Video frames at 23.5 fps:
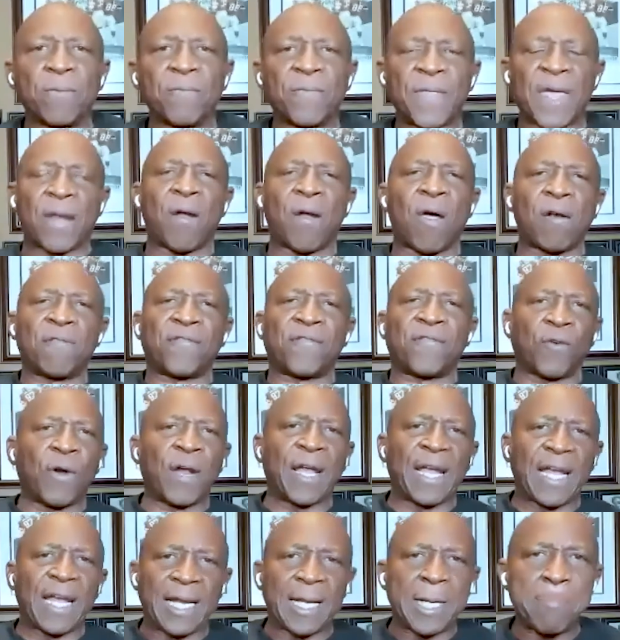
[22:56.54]
that aren't
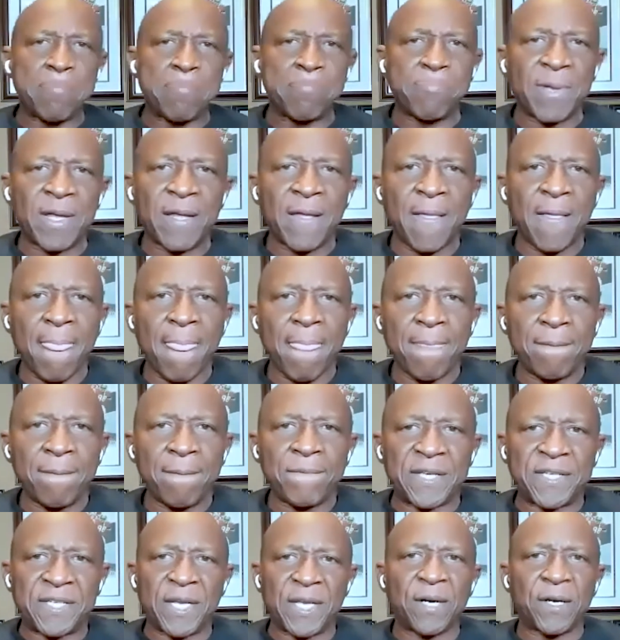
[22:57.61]
afraid
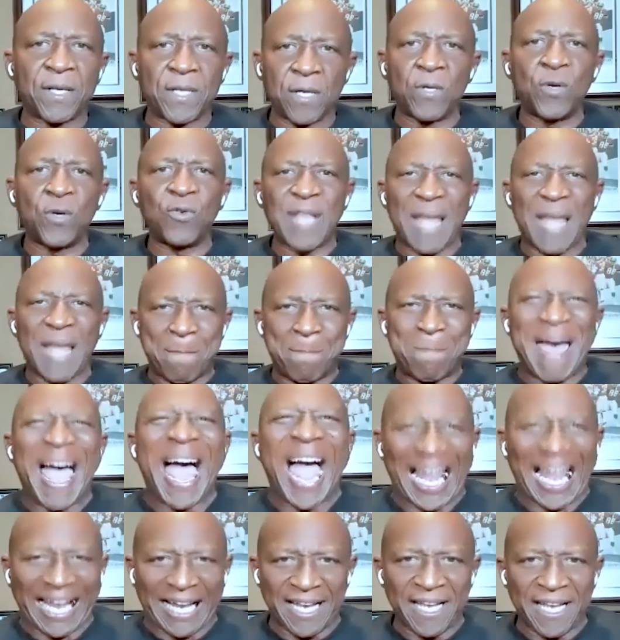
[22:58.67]
to tell you who they
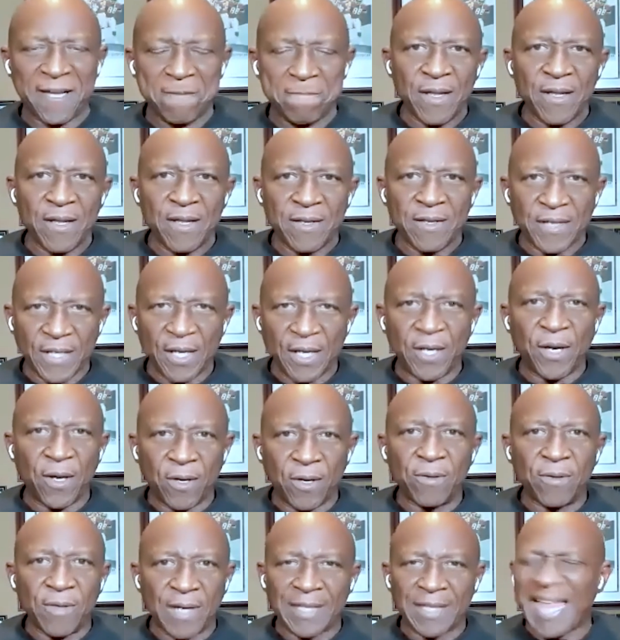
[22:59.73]
back. You
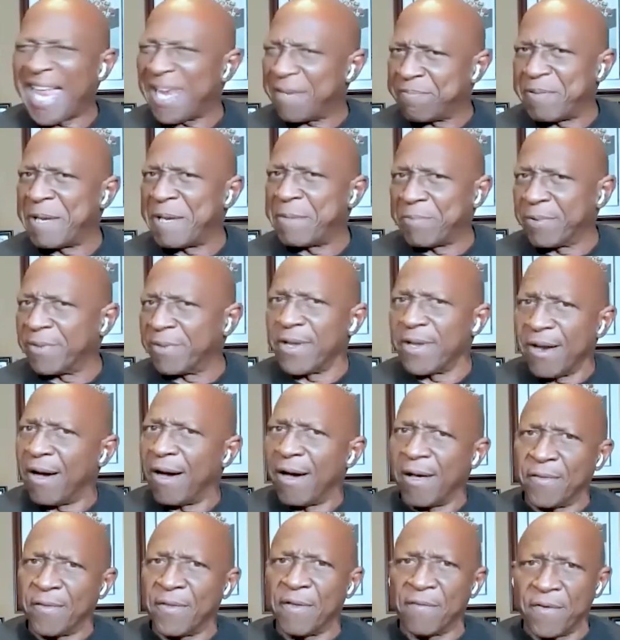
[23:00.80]
know, a lot of people
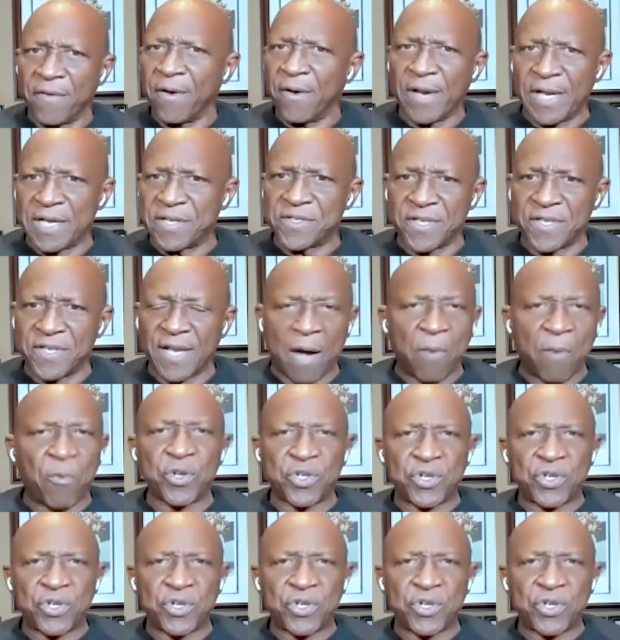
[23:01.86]
they're very insane. I want